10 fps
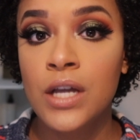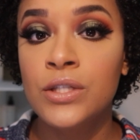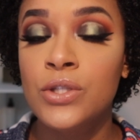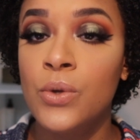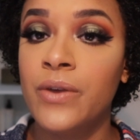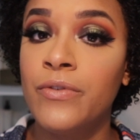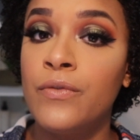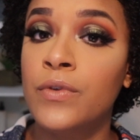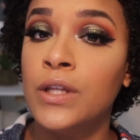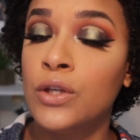So if you
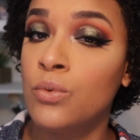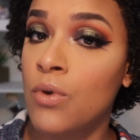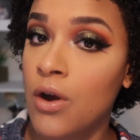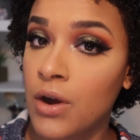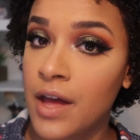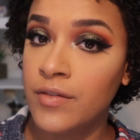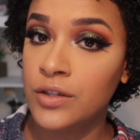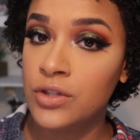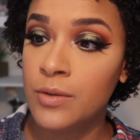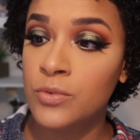feel like you are having
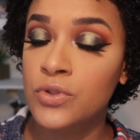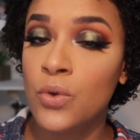troubles